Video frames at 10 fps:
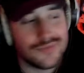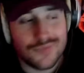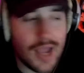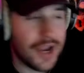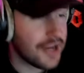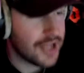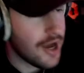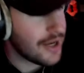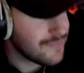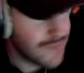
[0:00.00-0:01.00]
I could
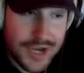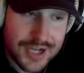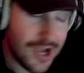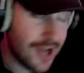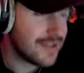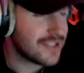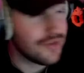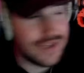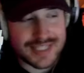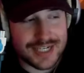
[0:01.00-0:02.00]
have gone. So
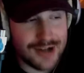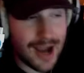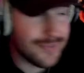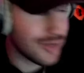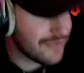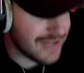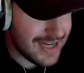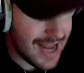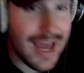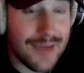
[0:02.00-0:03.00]
this year, I'm proving it,
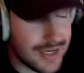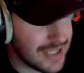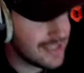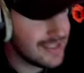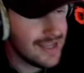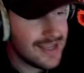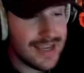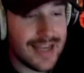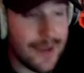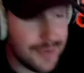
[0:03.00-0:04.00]
and I'm gonna
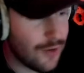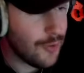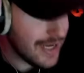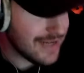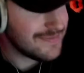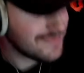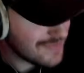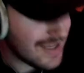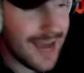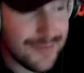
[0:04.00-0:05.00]
win.
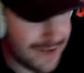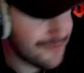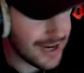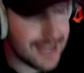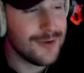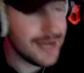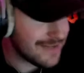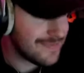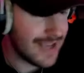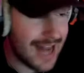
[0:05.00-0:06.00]
And I'm gonna fucking win.
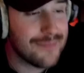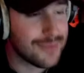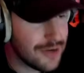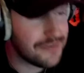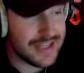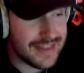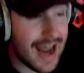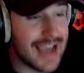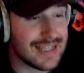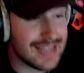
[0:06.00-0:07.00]
And I'm proving it that
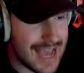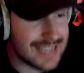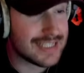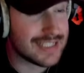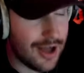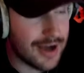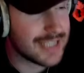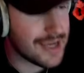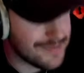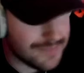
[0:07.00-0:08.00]
I can last as long as
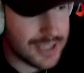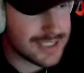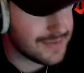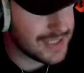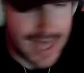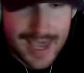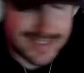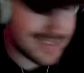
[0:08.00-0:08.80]
I can possibly last.